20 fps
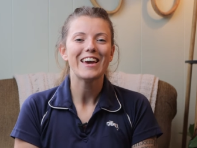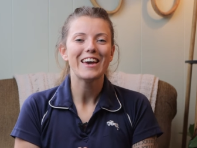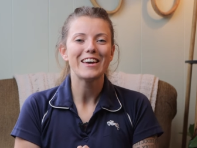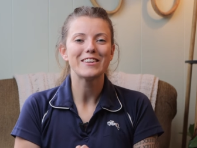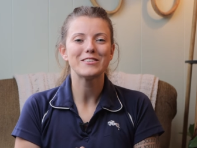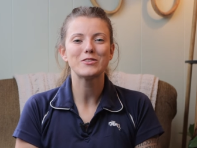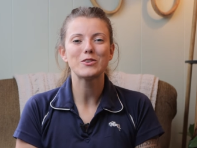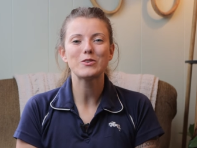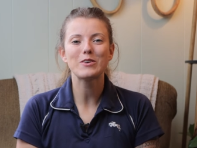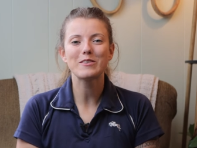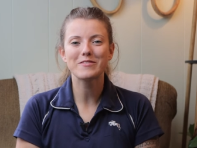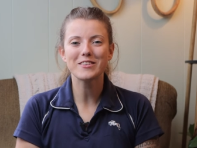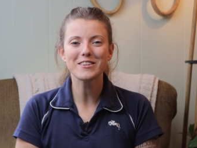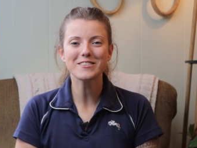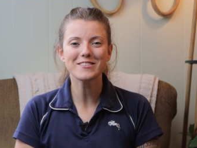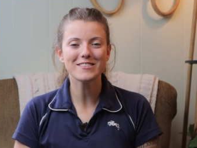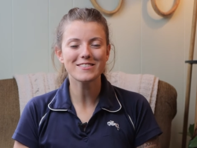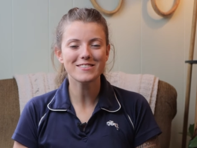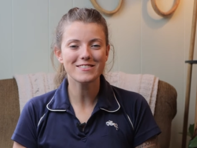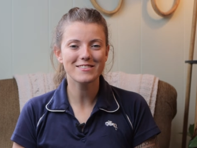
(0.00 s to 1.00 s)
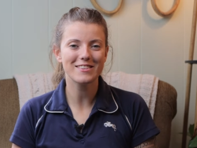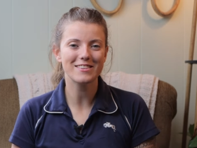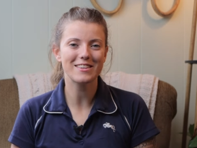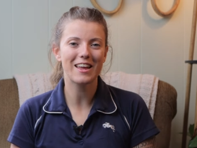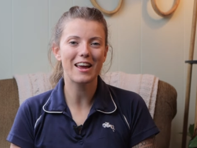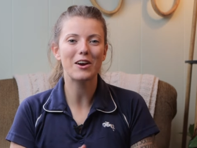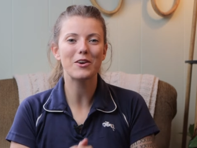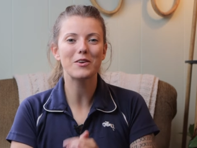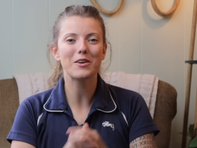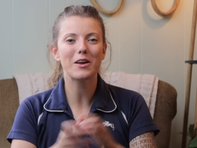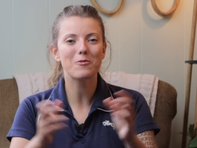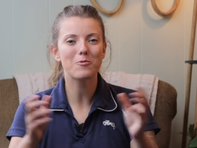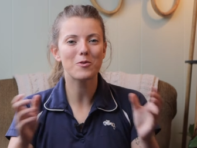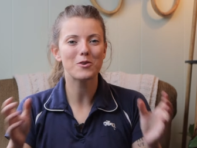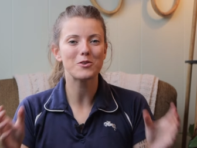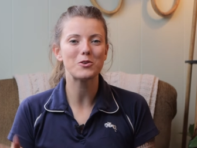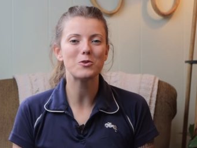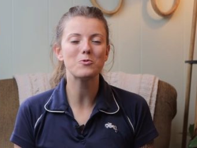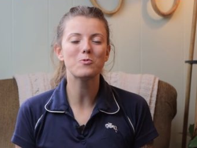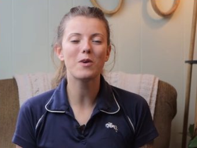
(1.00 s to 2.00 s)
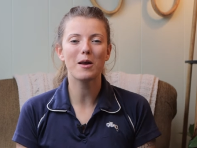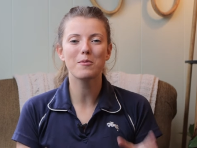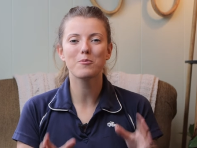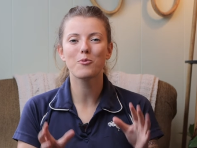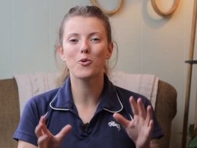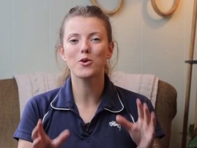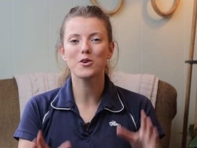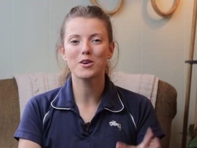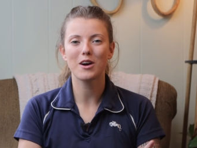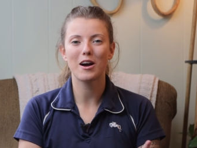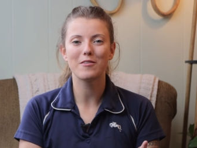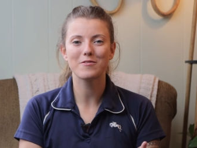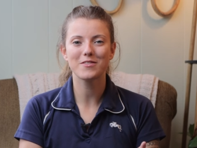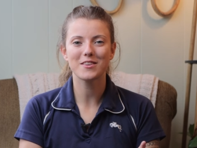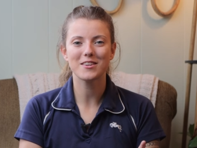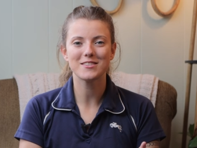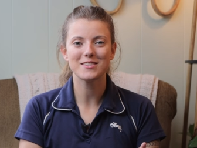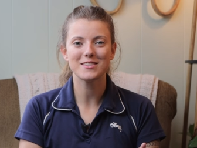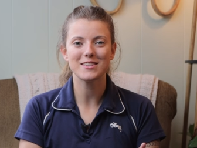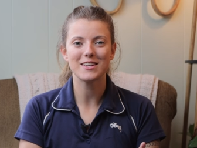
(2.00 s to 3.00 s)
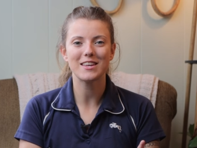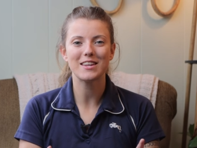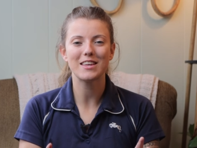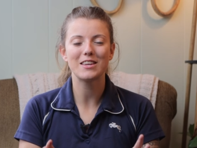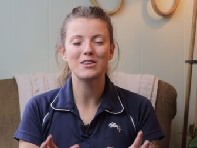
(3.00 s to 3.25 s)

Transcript: And so if this is an area where you want more confidence in